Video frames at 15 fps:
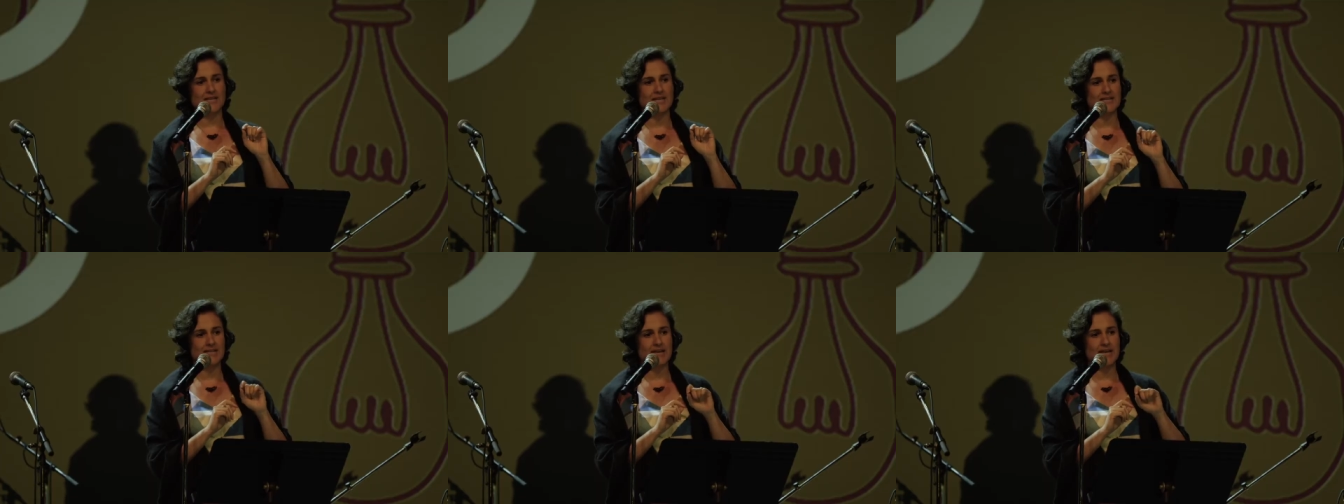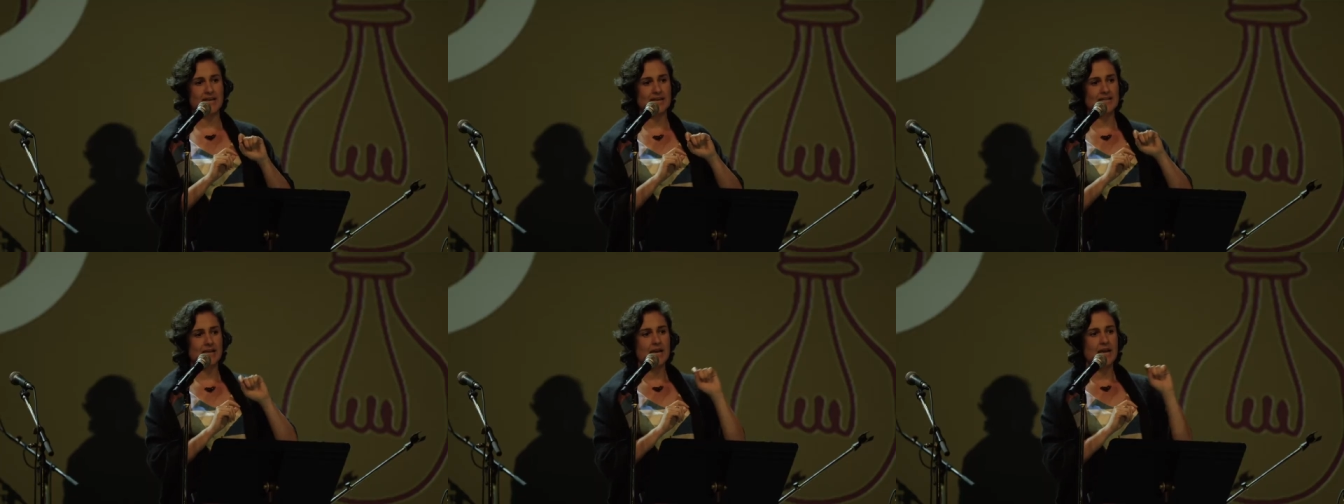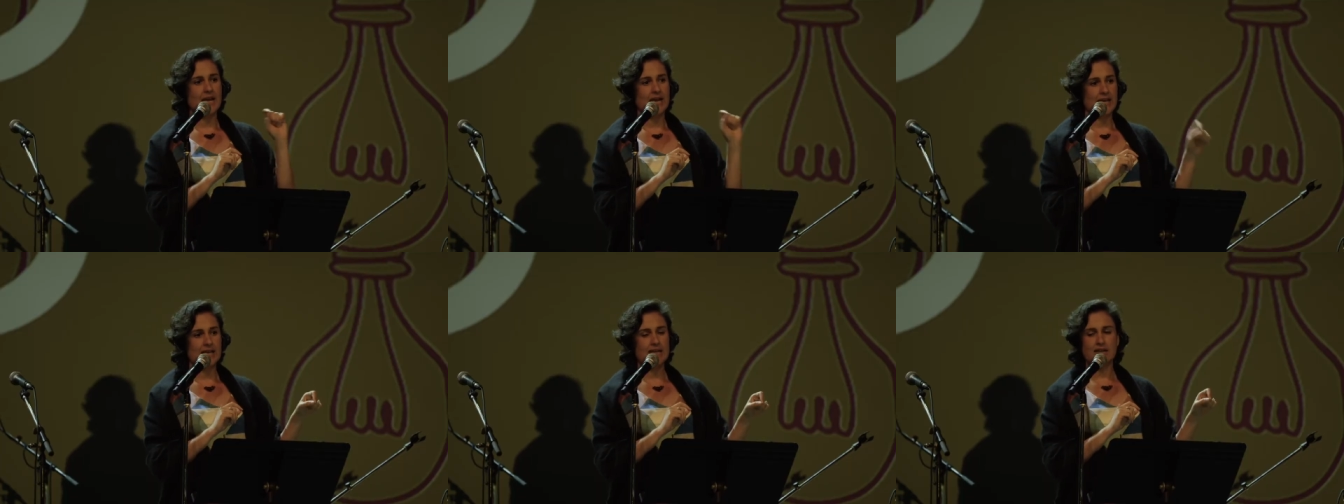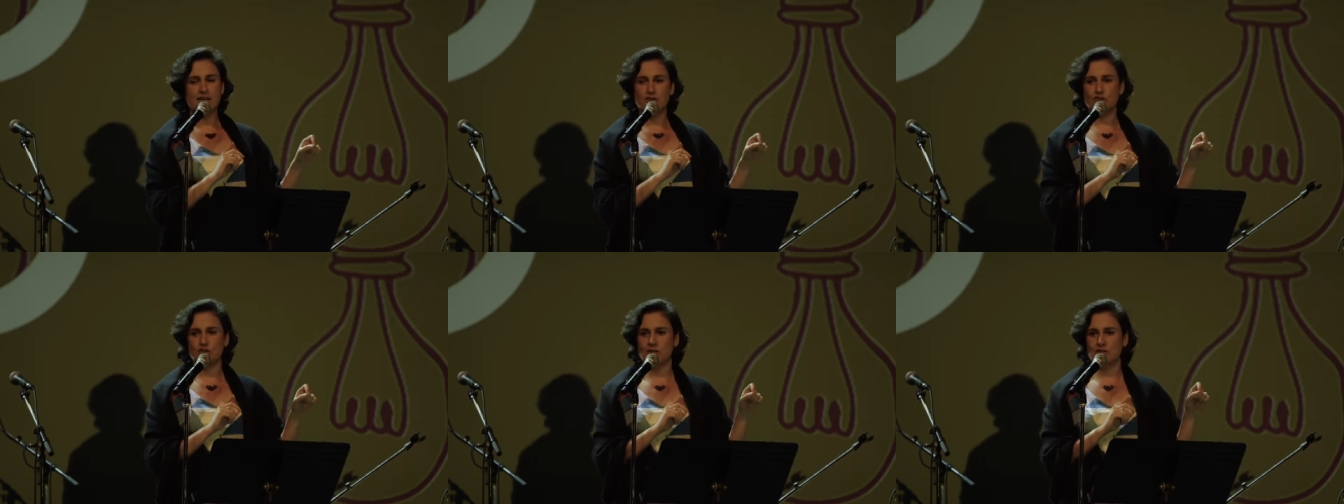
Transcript: designate English